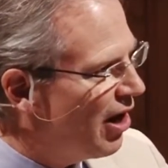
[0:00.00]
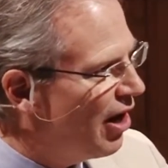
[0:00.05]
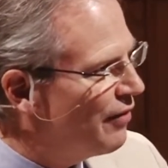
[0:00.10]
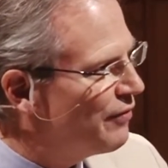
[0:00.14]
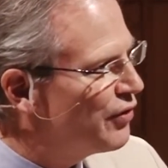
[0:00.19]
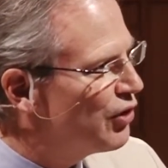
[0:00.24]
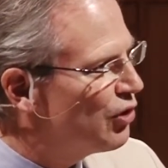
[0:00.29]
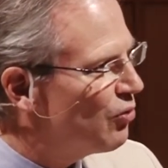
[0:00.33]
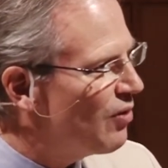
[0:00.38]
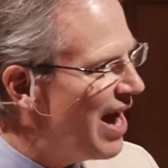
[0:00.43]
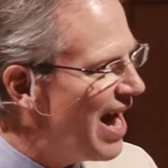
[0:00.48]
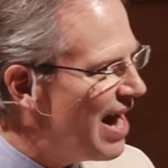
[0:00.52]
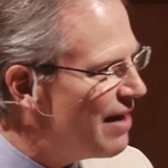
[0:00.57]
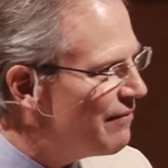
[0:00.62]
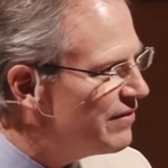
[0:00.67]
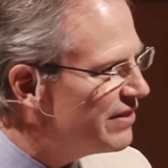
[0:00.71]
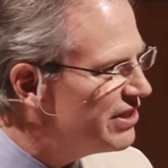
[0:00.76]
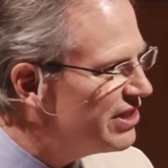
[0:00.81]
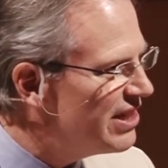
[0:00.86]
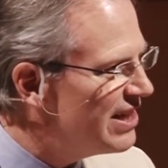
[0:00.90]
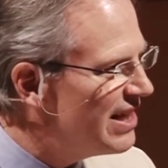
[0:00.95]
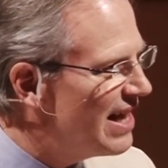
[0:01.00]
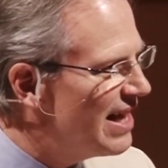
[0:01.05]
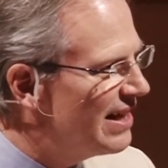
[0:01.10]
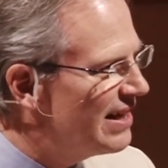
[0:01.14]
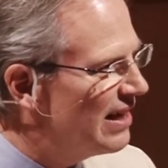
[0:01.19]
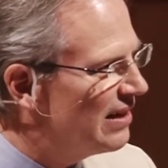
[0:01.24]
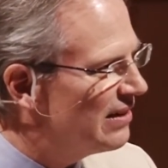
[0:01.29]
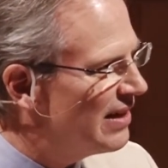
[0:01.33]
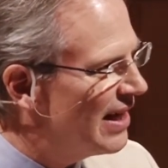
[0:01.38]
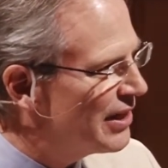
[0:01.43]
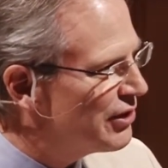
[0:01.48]
of gravity and
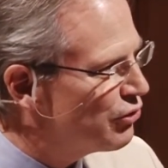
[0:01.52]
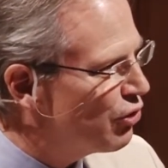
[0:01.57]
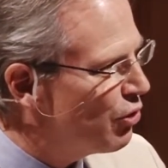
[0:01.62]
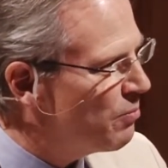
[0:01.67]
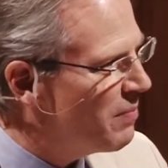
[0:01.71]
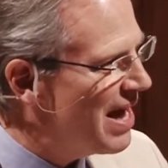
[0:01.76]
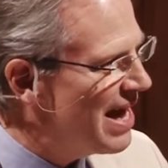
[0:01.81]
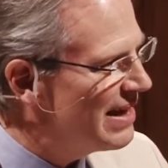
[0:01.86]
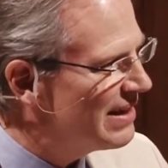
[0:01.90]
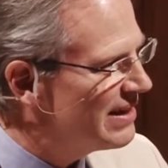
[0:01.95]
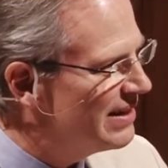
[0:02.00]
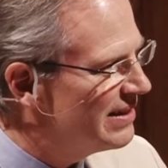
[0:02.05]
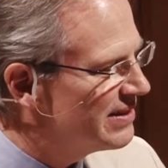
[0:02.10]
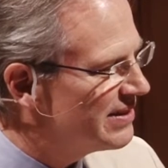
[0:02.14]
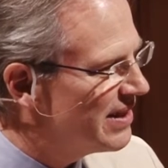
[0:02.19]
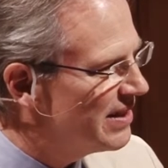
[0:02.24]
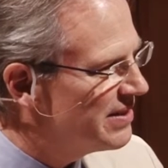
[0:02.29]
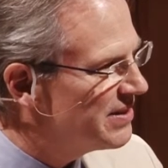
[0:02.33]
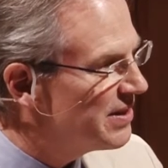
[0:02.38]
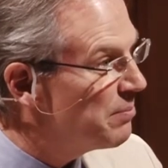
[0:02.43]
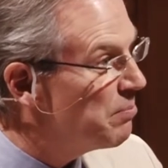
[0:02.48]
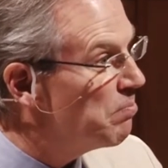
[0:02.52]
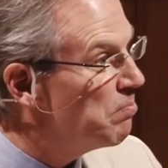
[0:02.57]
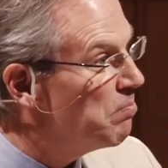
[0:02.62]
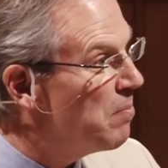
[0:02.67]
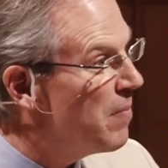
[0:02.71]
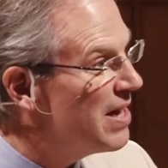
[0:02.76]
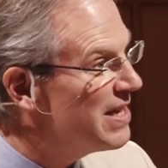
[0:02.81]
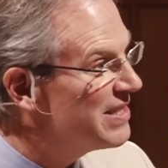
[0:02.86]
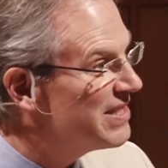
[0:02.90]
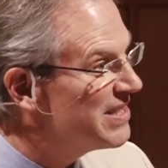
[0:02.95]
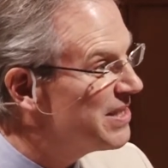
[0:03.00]
electromagnetism
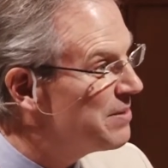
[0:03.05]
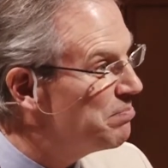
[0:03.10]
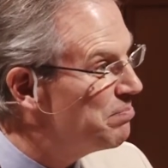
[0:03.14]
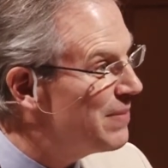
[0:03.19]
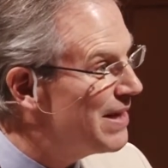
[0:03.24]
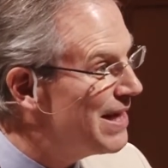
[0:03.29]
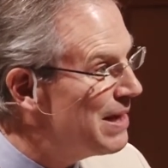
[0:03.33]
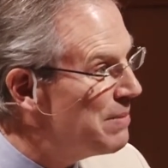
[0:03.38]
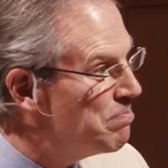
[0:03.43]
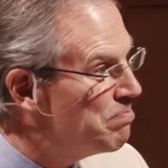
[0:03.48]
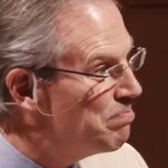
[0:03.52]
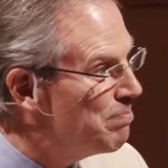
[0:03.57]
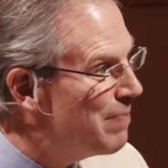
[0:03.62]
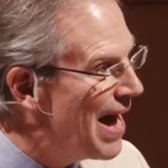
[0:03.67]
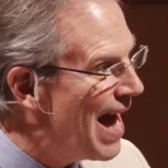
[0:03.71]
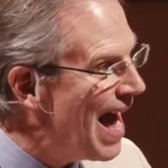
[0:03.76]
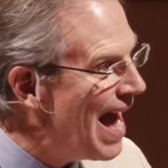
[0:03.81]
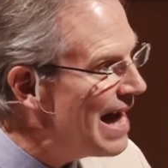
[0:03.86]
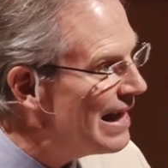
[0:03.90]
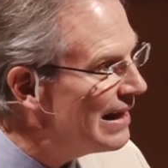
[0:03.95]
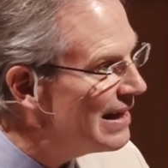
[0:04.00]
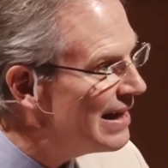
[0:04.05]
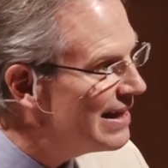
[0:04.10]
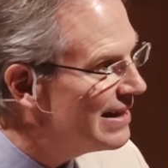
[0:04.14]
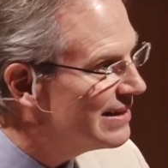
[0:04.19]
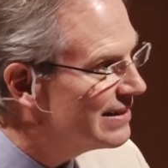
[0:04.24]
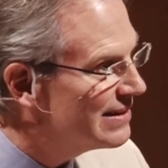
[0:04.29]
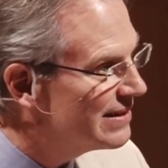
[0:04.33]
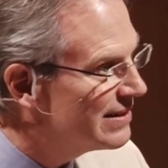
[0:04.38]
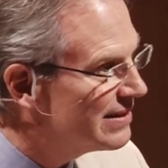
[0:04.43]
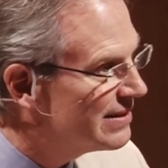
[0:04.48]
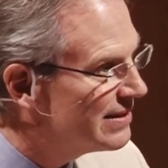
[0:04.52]
must be
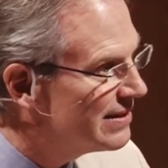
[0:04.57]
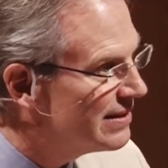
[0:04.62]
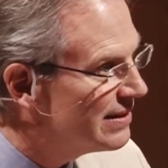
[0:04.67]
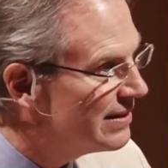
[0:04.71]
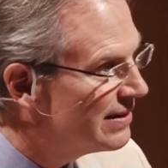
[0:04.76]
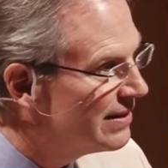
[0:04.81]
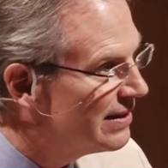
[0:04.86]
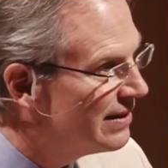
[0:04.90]
balanced.